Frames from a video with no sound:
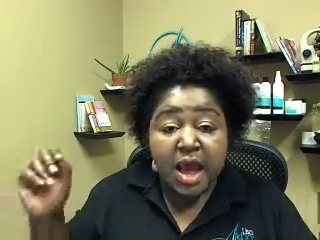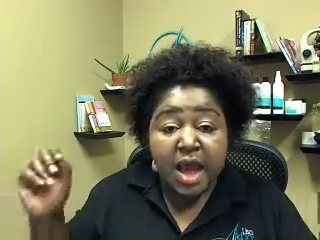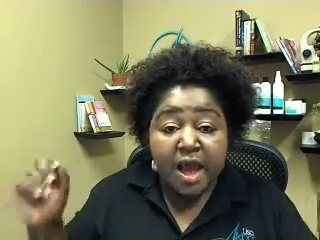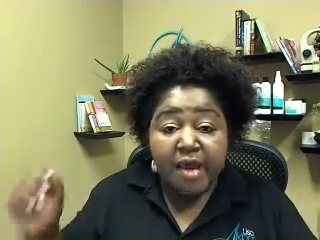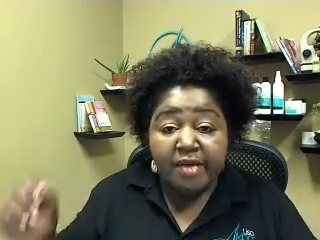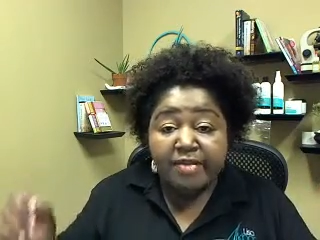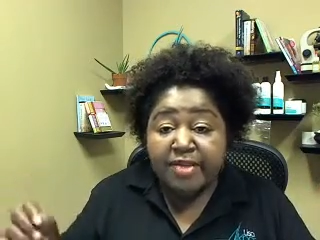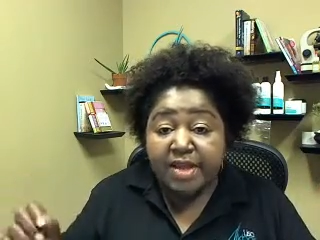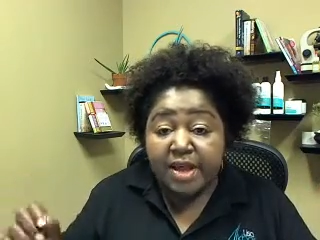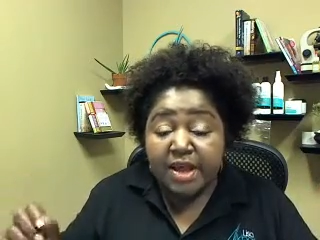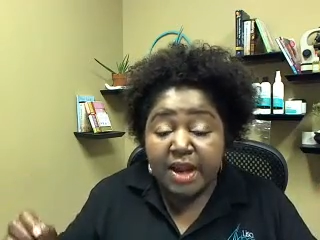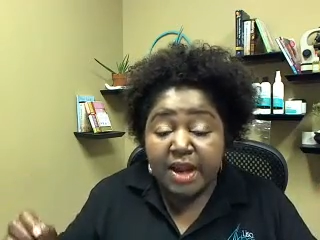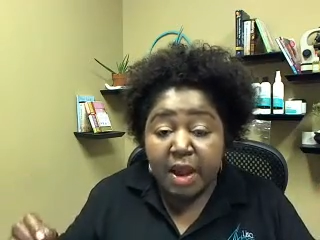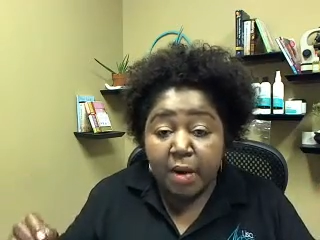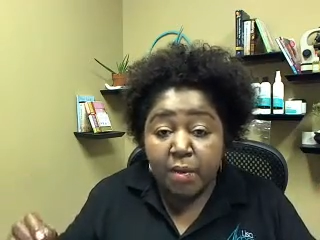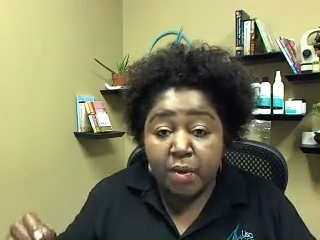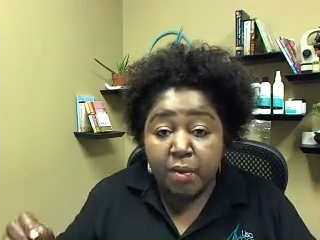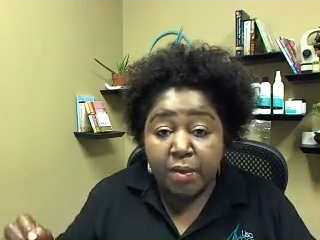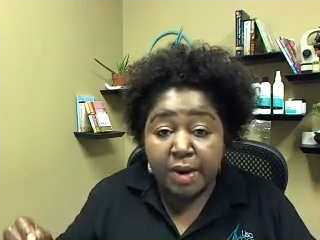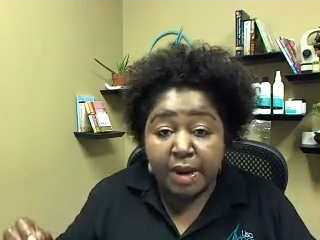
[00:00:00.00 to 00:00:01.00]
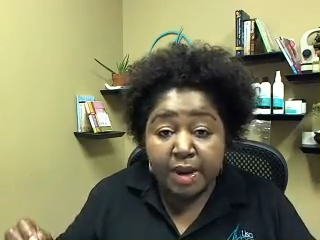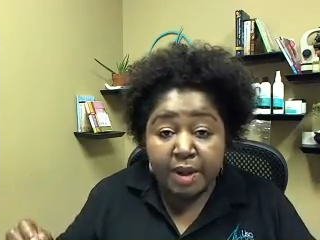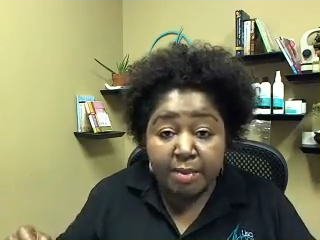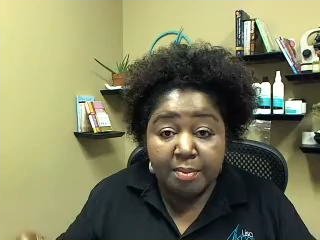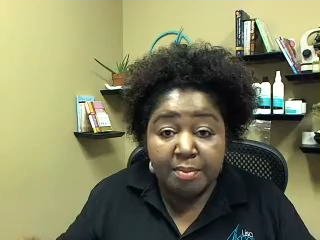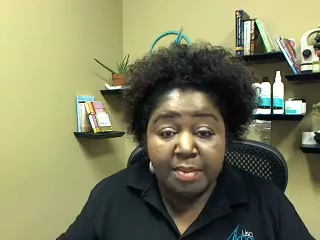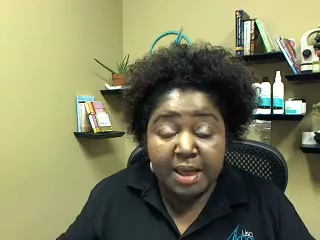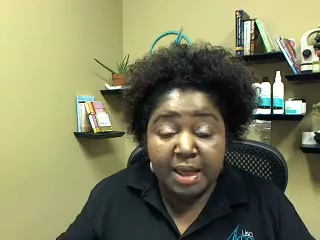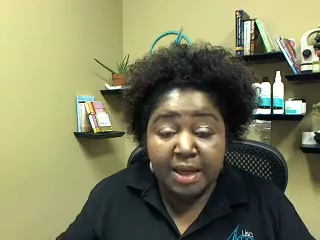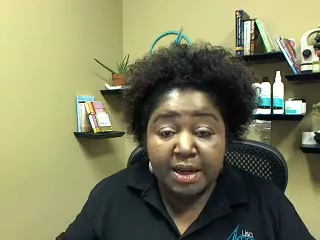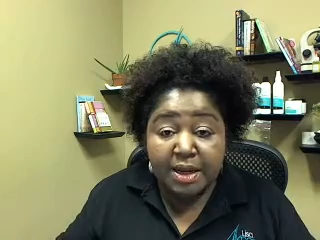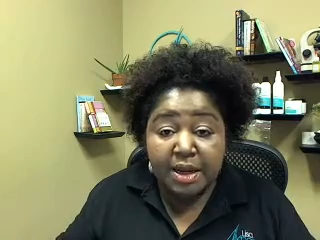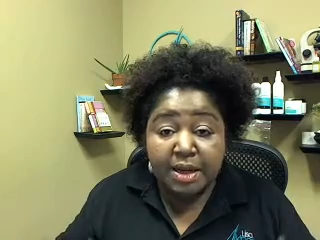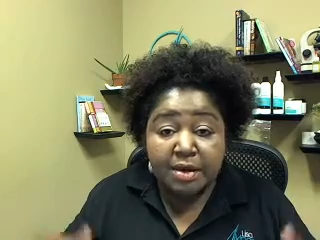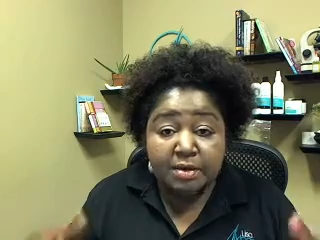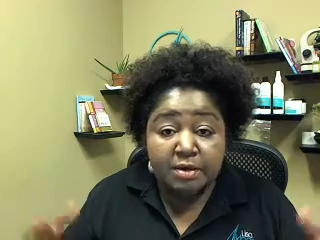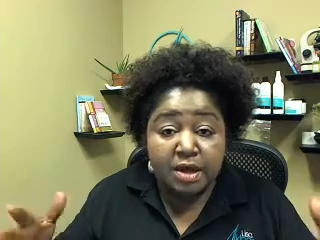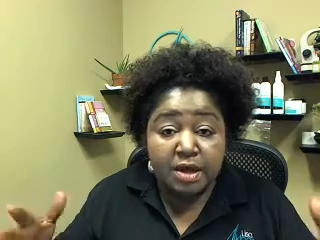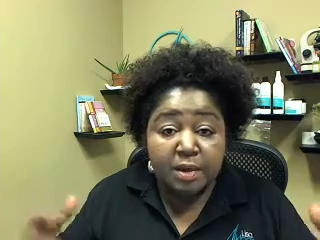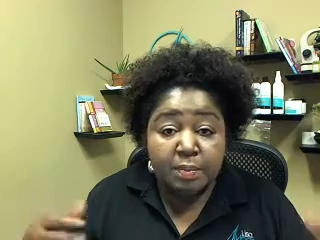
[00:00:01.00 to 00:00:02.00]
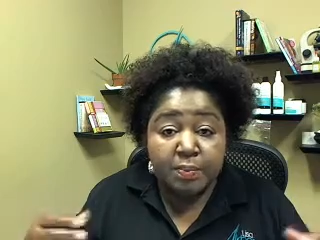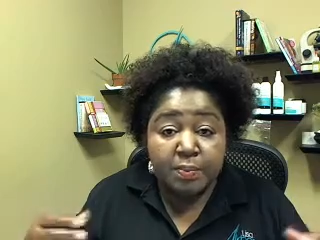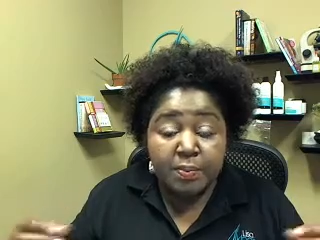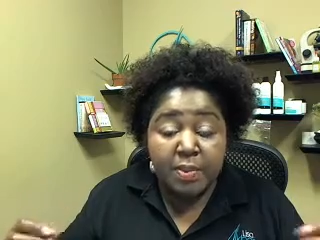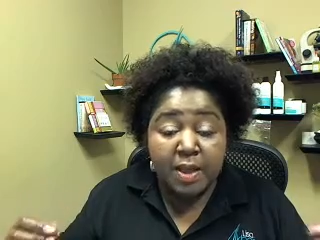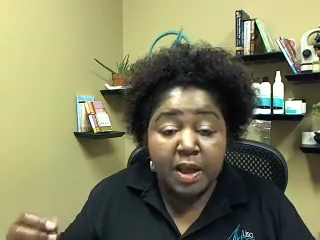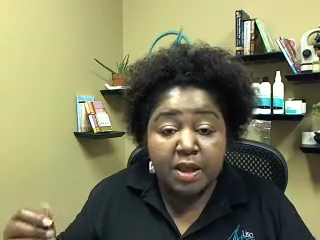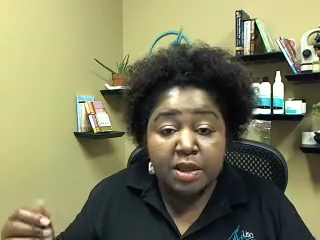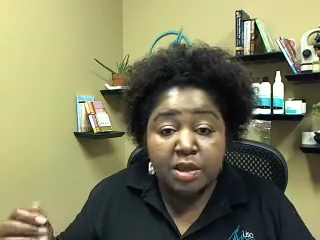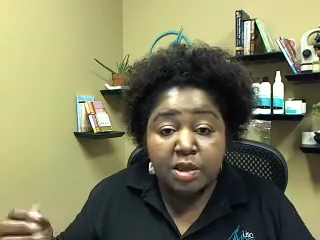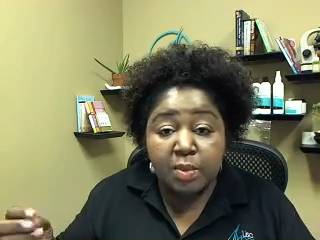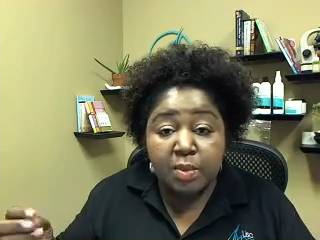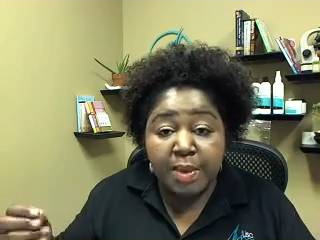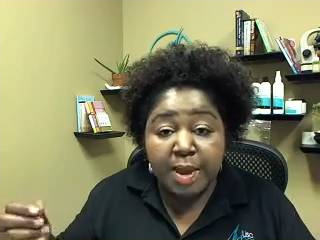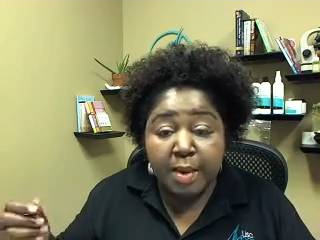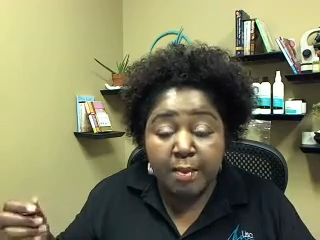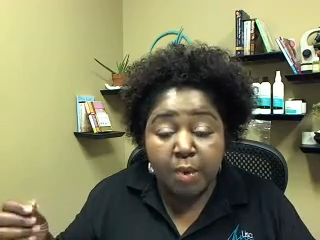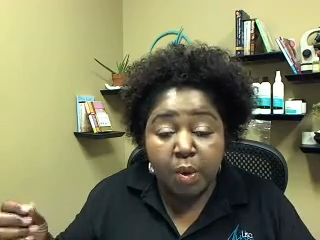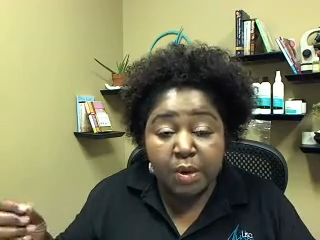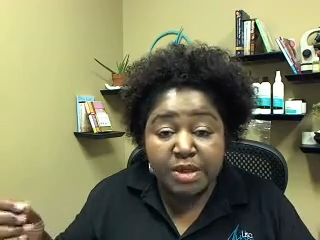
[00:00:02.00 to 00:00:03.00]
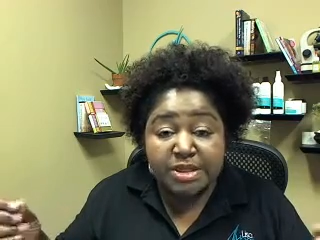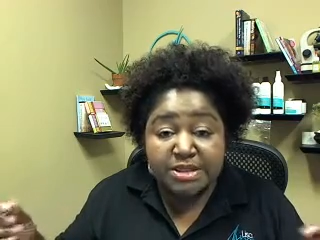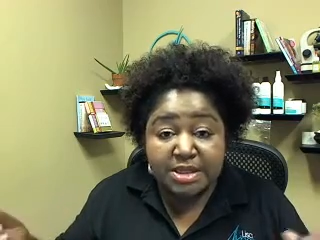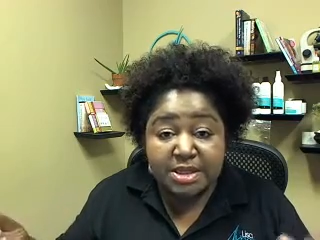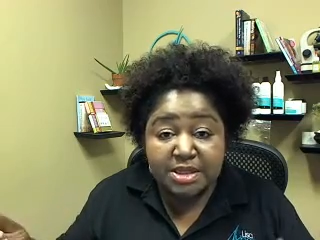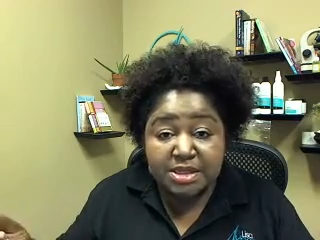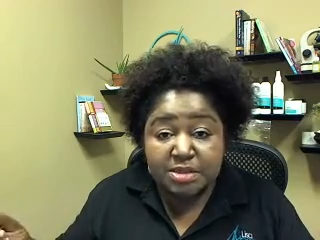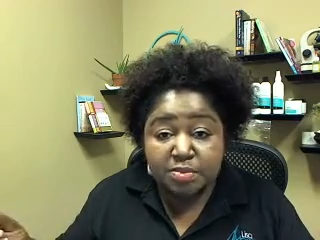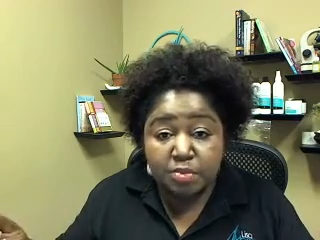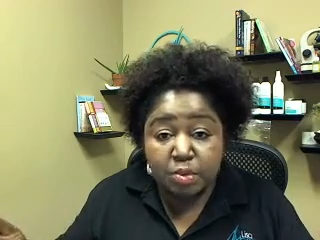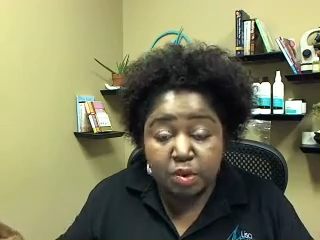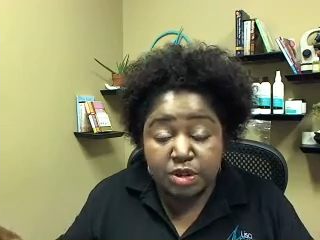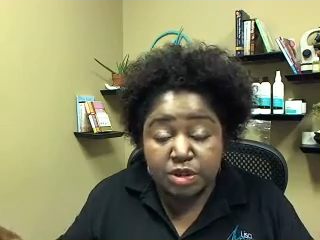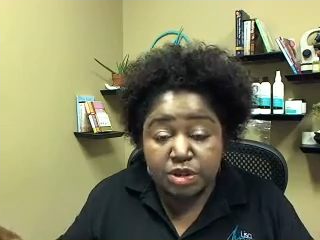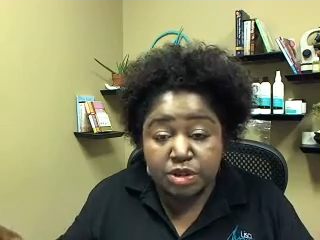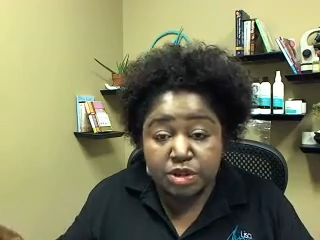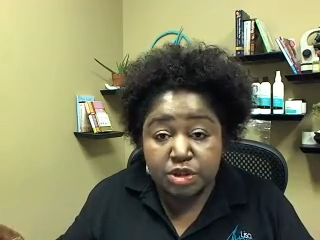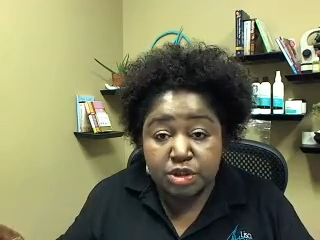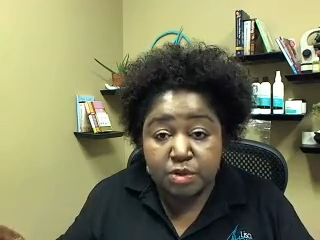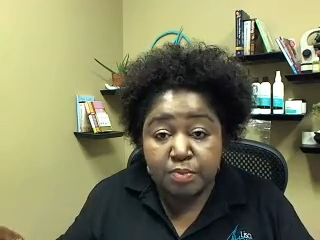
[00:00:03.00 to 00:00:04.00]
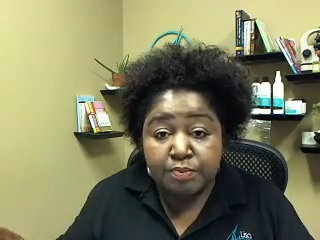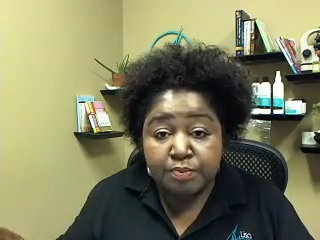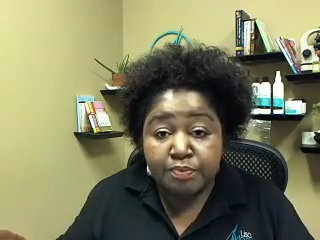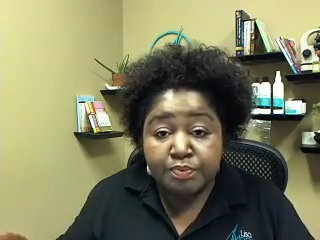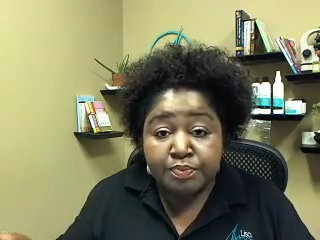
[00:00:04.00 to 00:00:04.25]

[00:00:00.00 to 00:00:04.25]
And then I would recommend a, a, a little bit more dense moisture,